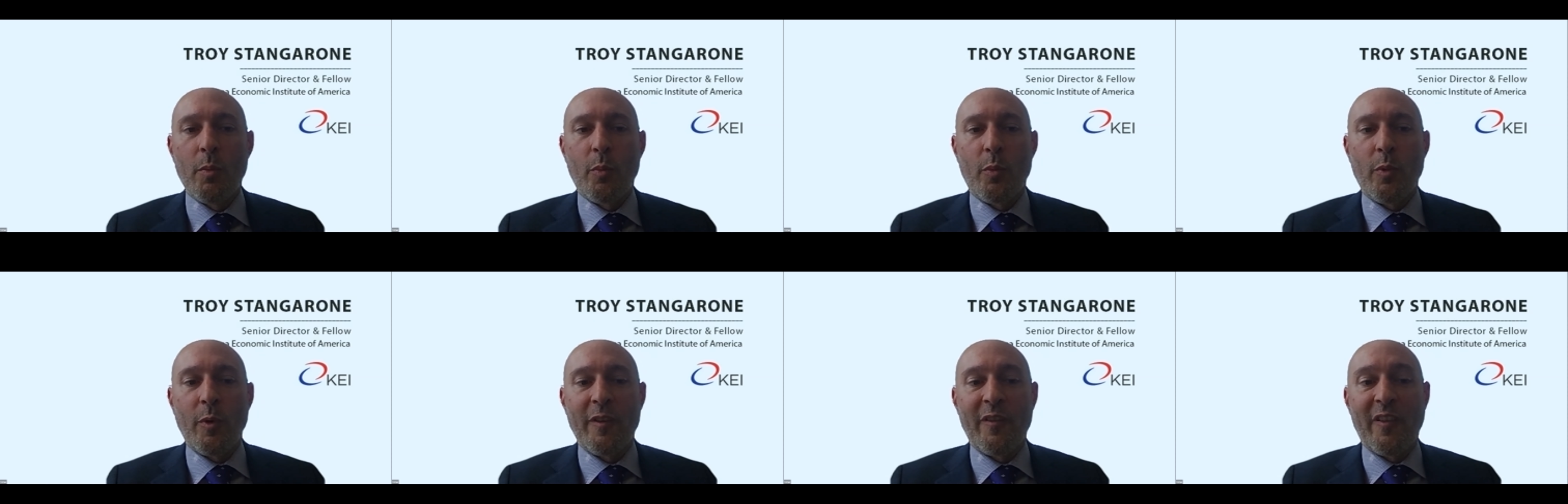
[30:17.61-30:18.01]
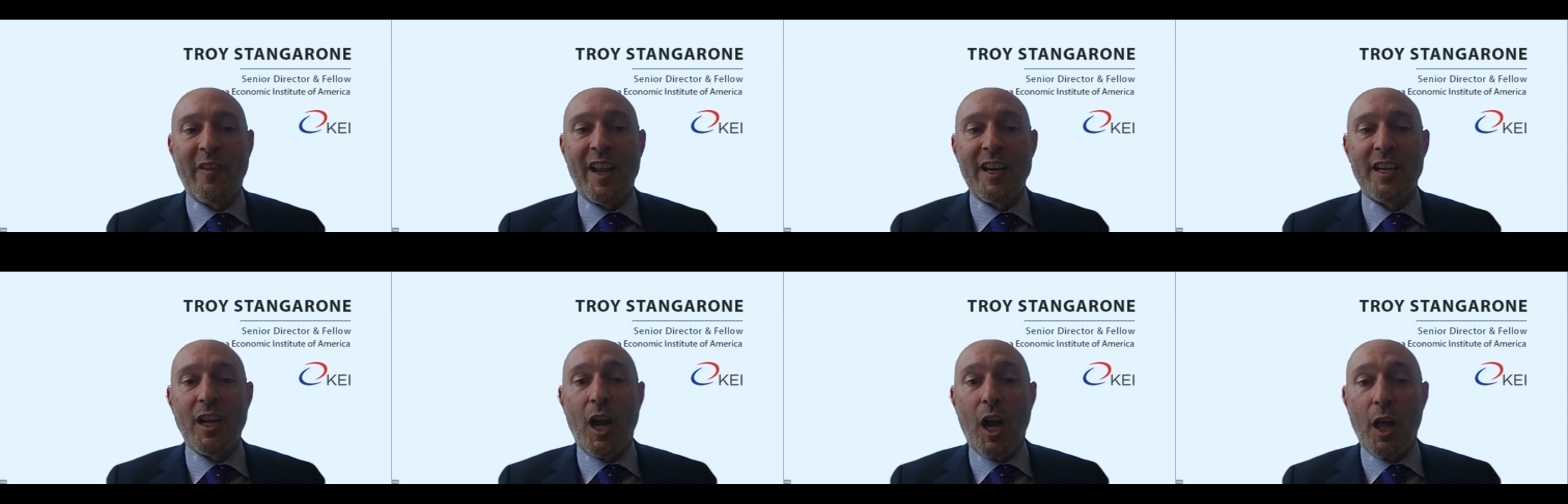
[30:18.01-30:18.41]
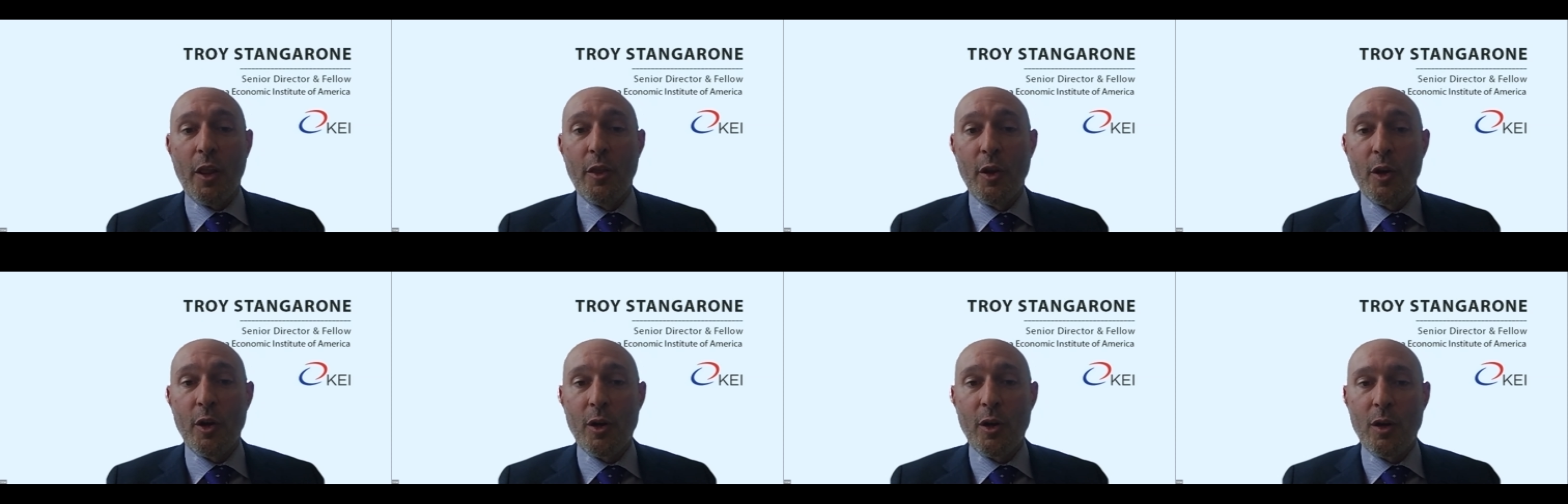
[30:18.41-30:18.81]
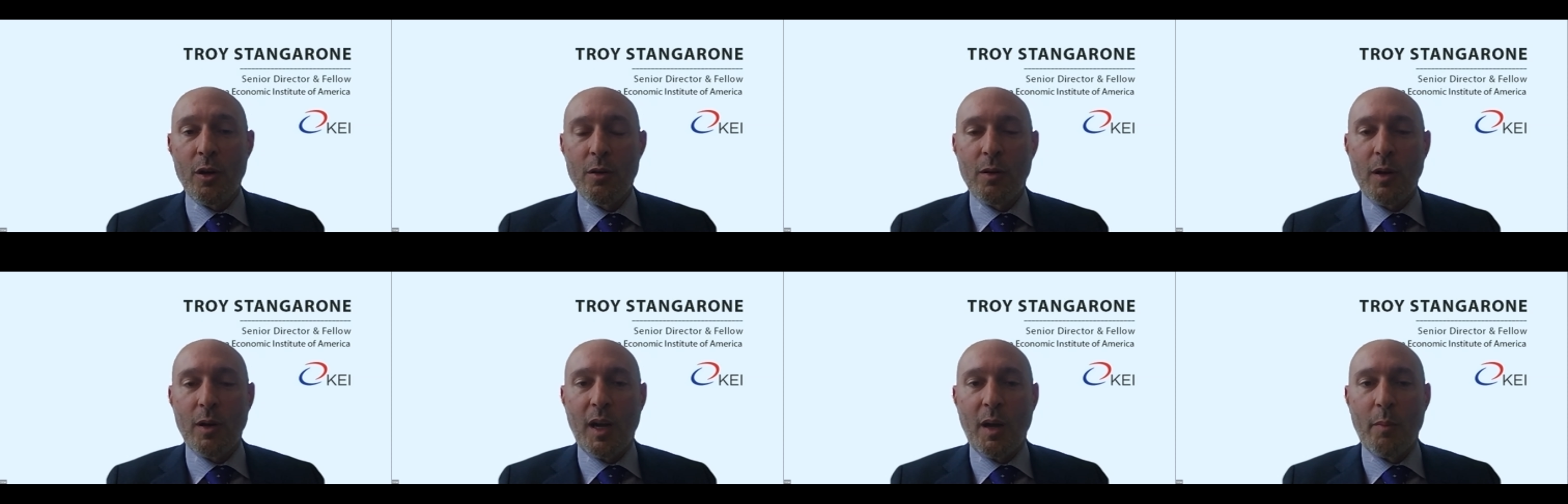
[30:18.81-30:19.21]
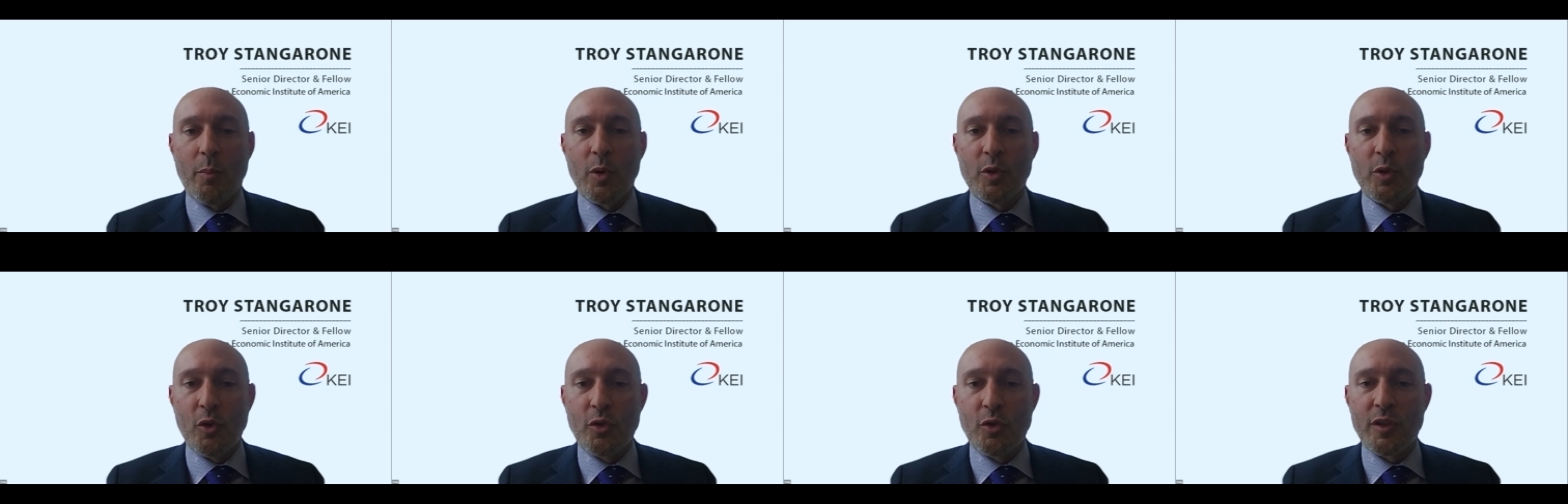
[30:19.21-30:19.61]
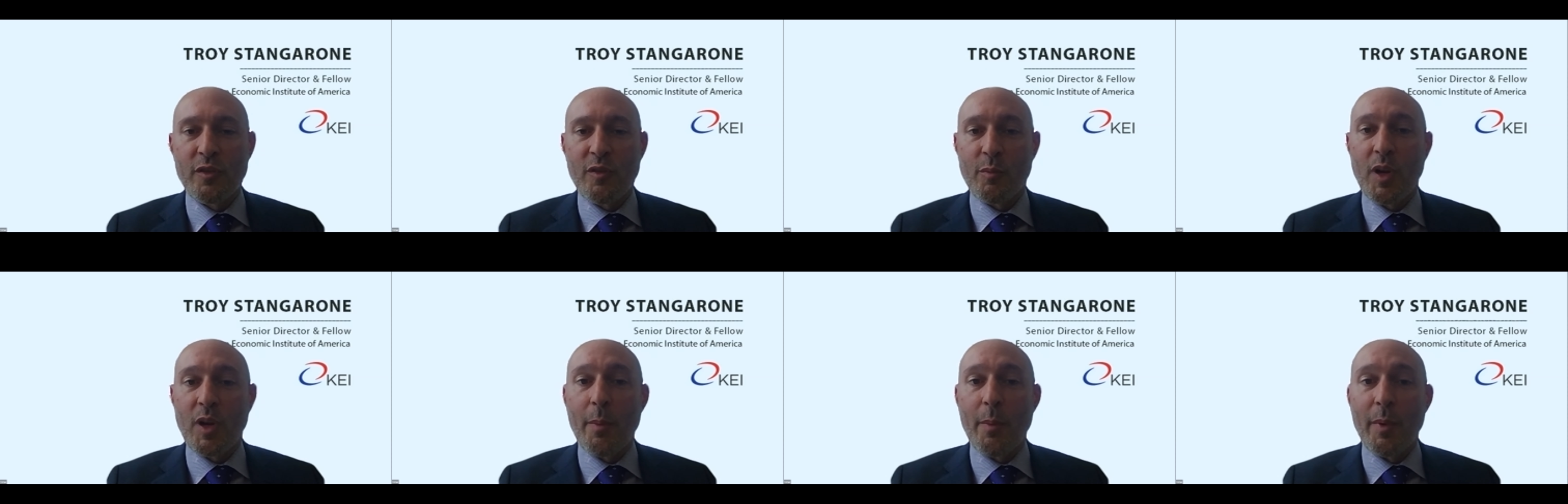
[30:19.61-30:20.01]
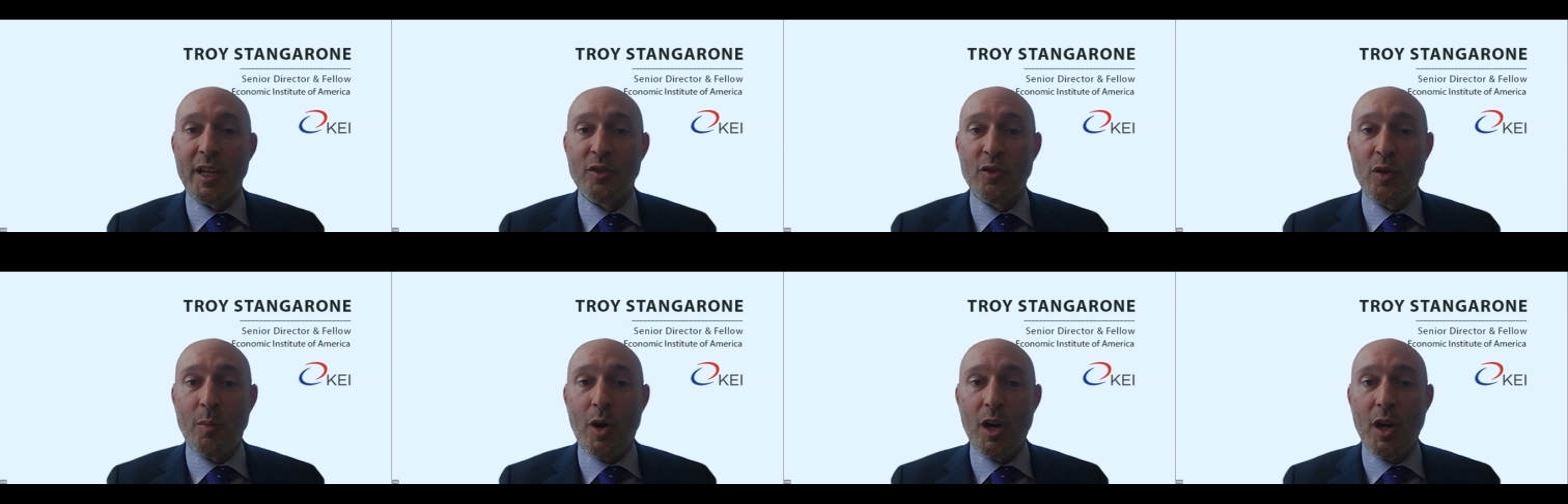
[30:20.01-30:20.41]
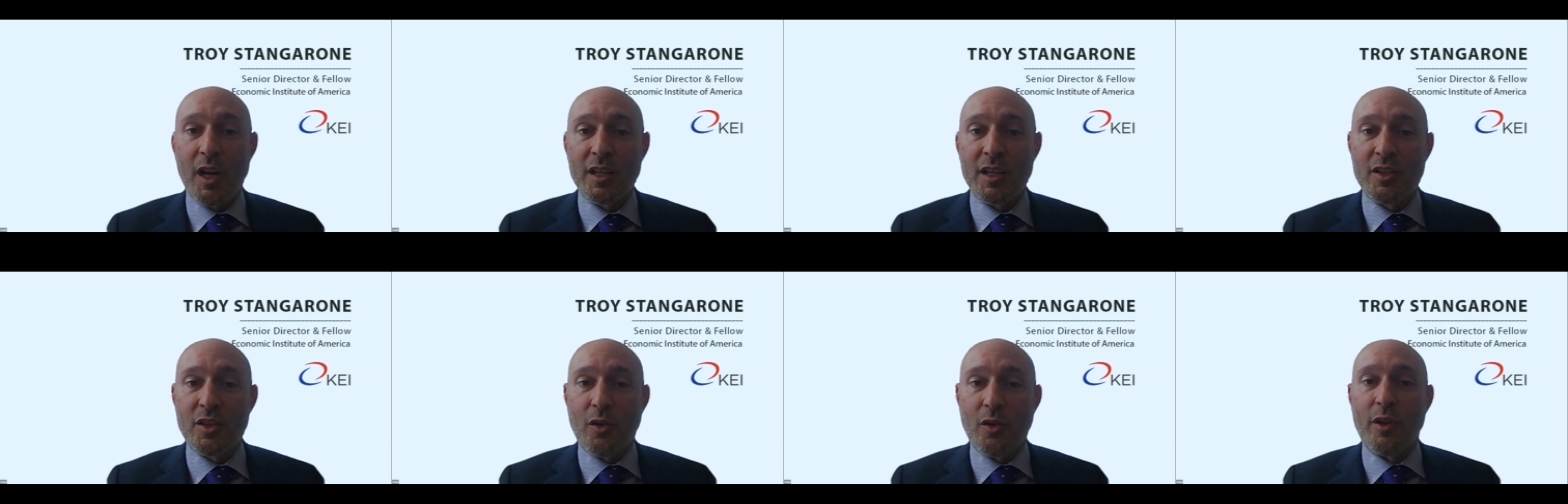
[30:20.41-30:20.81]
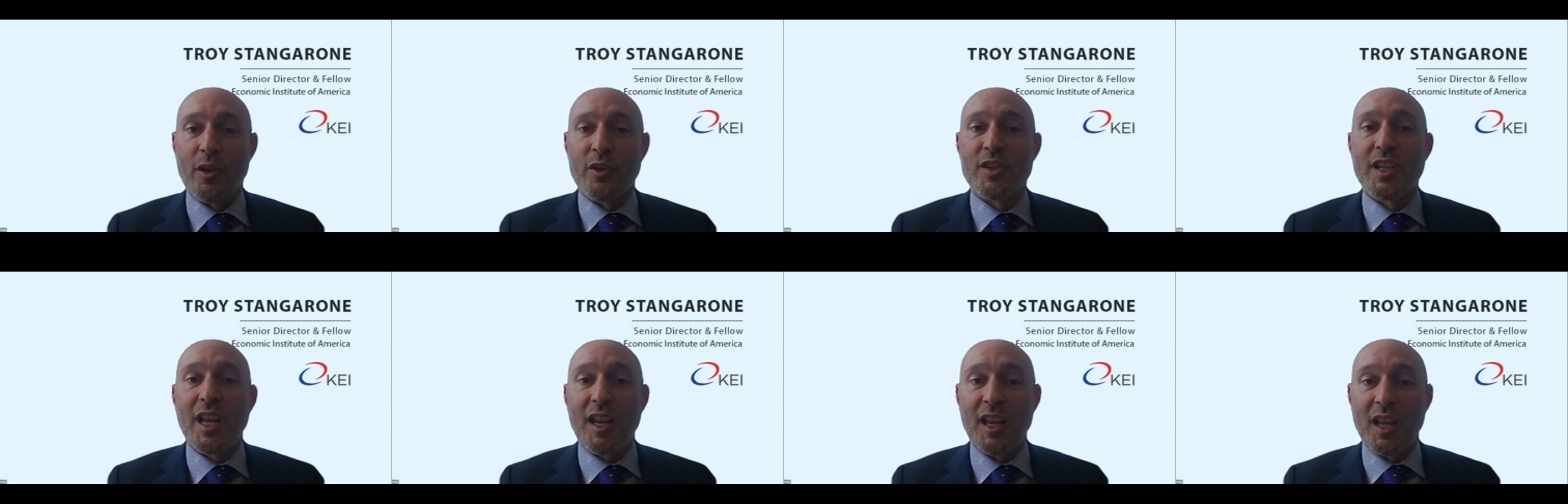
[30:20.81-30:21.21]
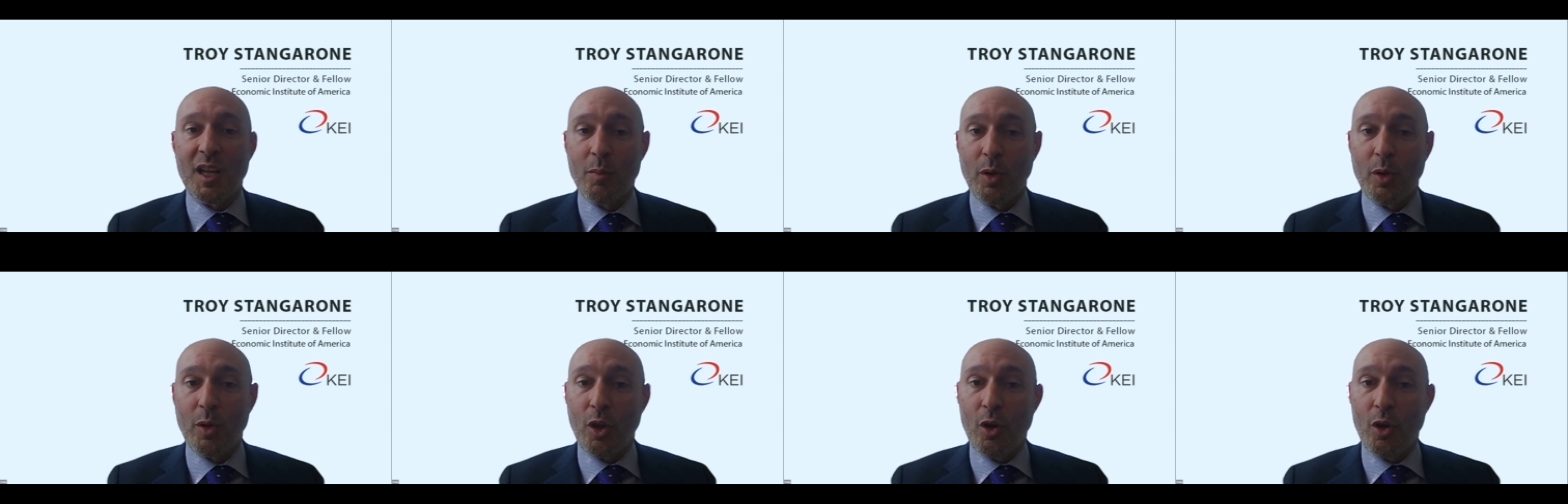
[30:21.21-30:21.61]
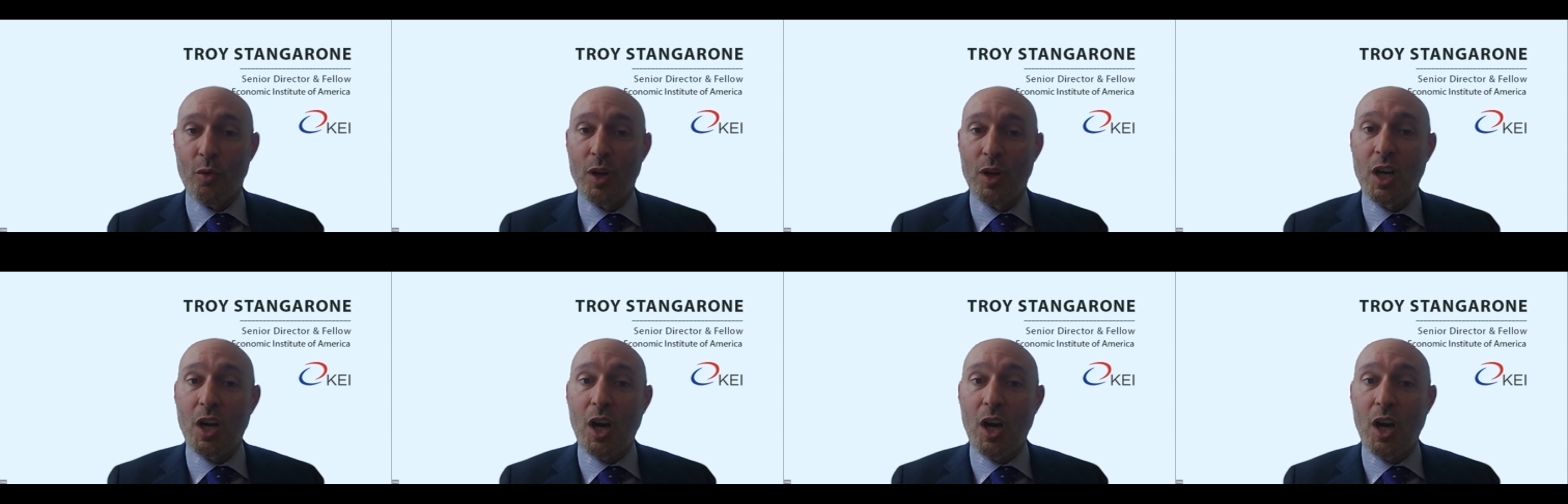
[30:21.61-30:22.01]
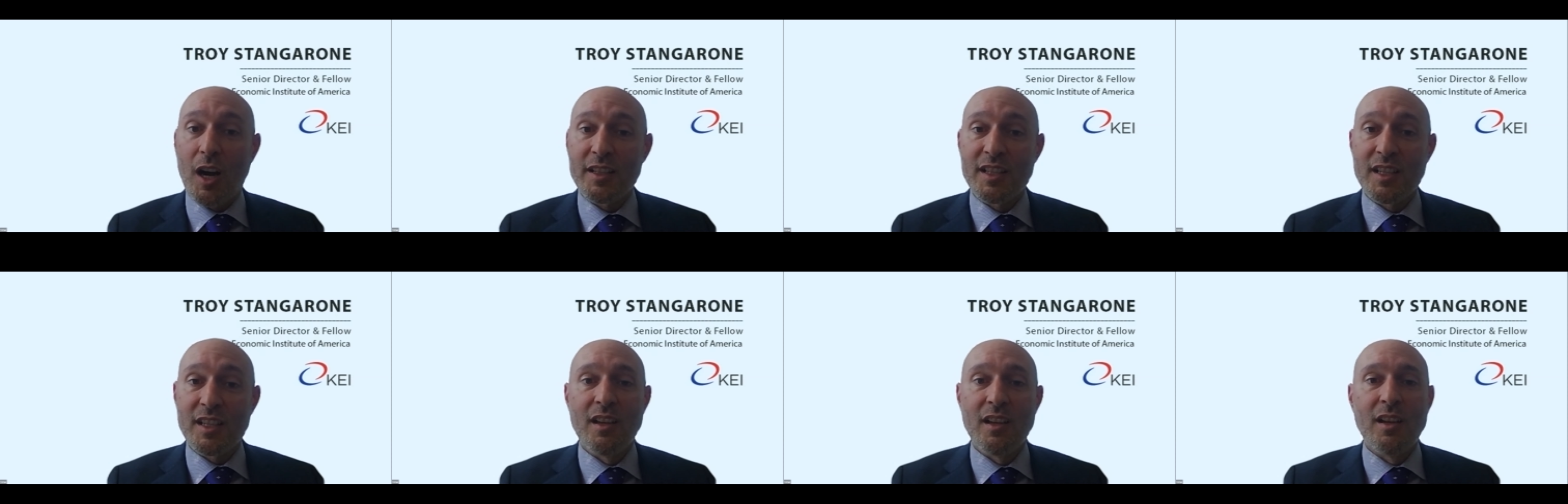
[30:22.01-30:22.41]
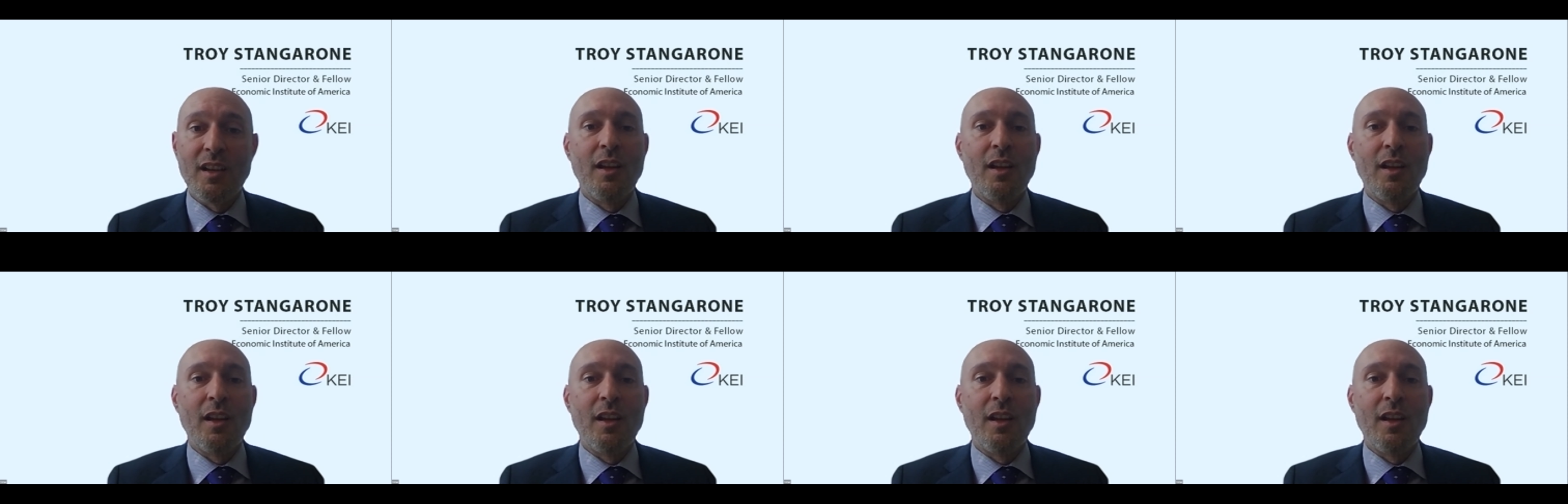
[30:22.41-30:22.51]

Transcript: prevent other producers from coming into a market, so they're selling below cost,